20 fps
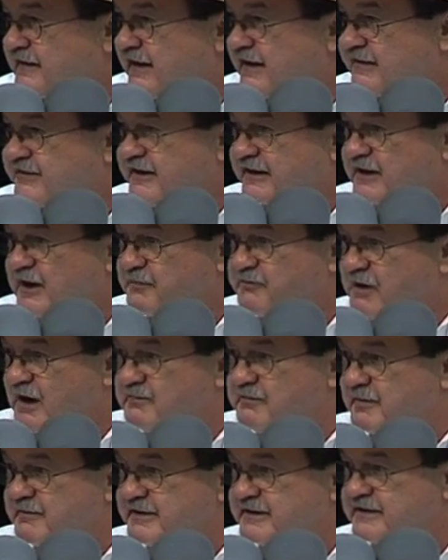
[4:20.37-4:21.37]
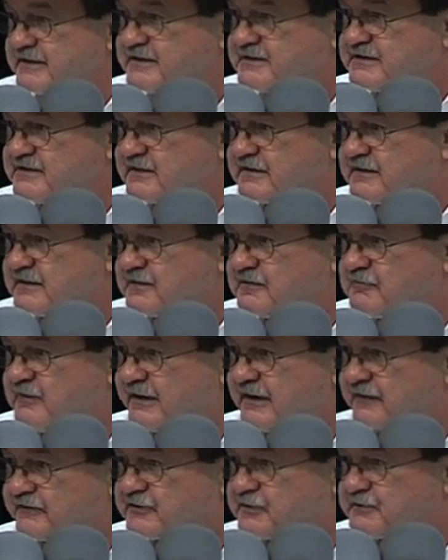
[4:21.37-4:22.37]
I think our problem is uh, we
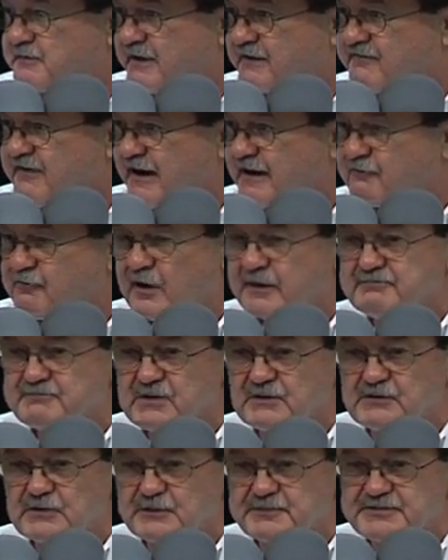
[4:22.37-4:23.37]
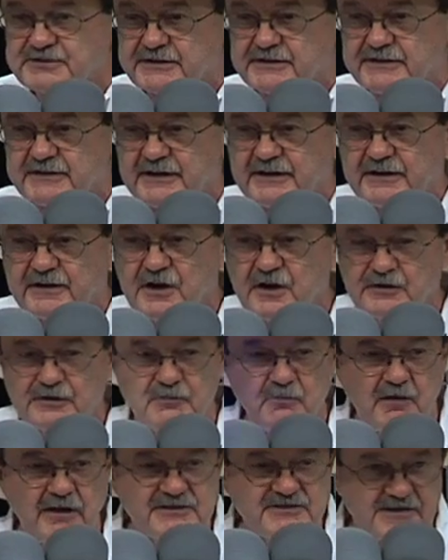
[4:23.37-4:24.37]
got too many 5 watt bulbs sitting in
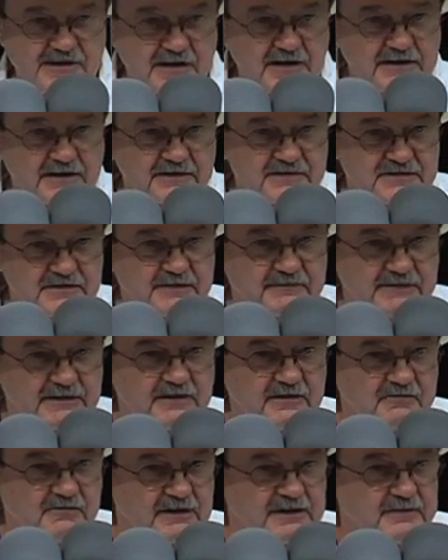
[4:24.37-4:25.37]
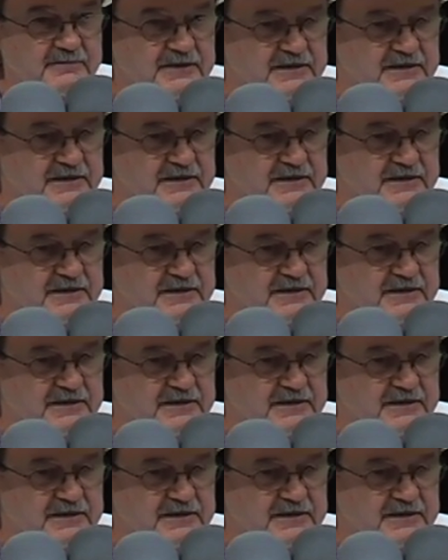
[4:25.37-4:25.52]
100 watt sockets, if you know what I